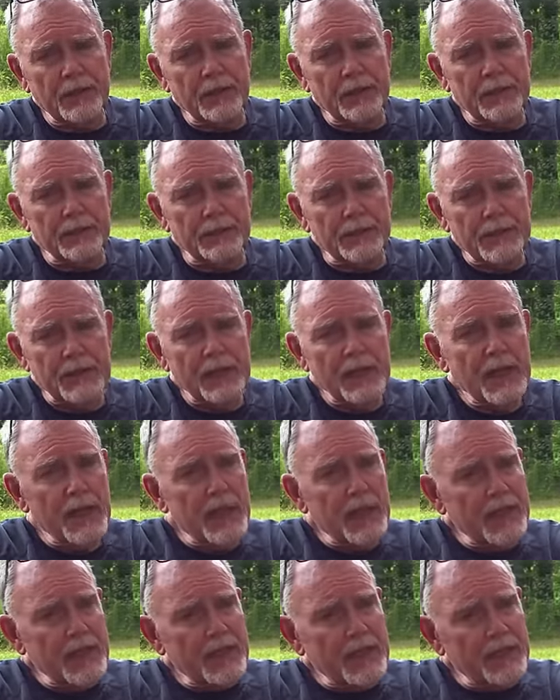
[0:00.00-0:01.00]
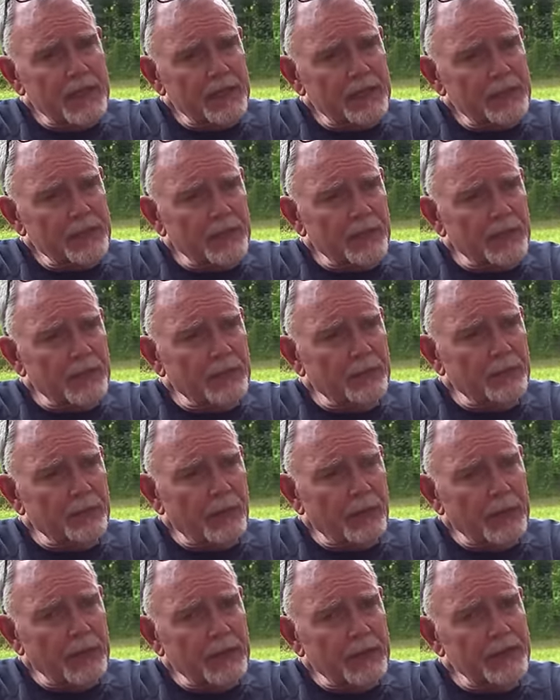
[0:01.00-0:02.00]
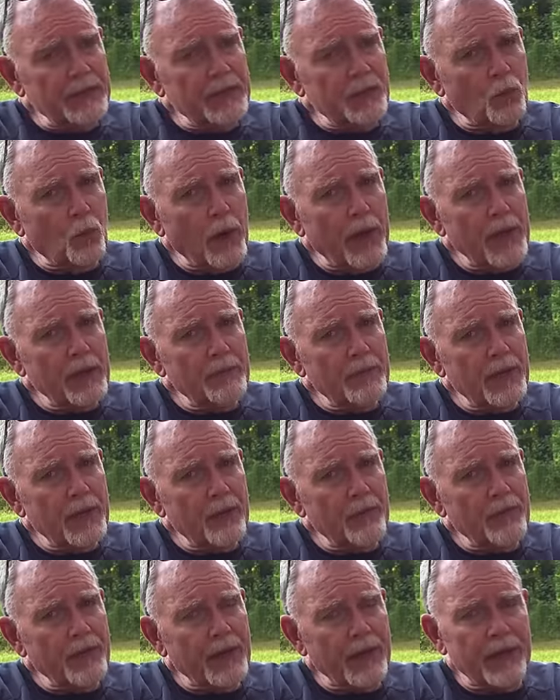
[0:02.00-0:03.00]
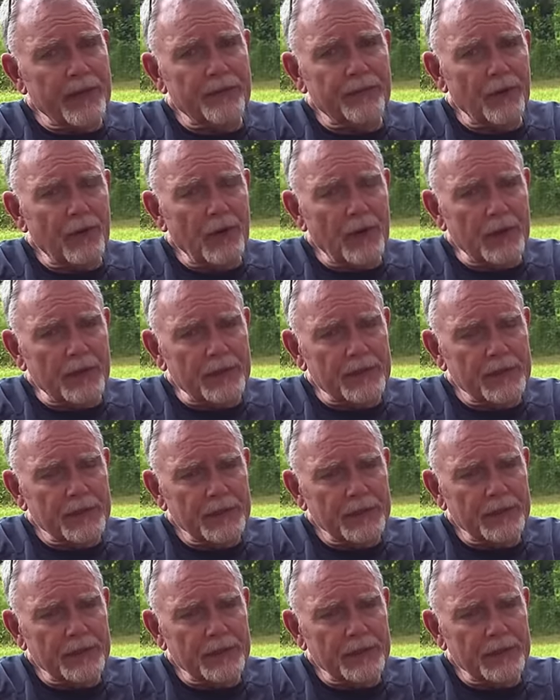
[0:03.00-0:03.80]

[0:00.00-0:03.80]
Uh, it uh, it did way better than I thought.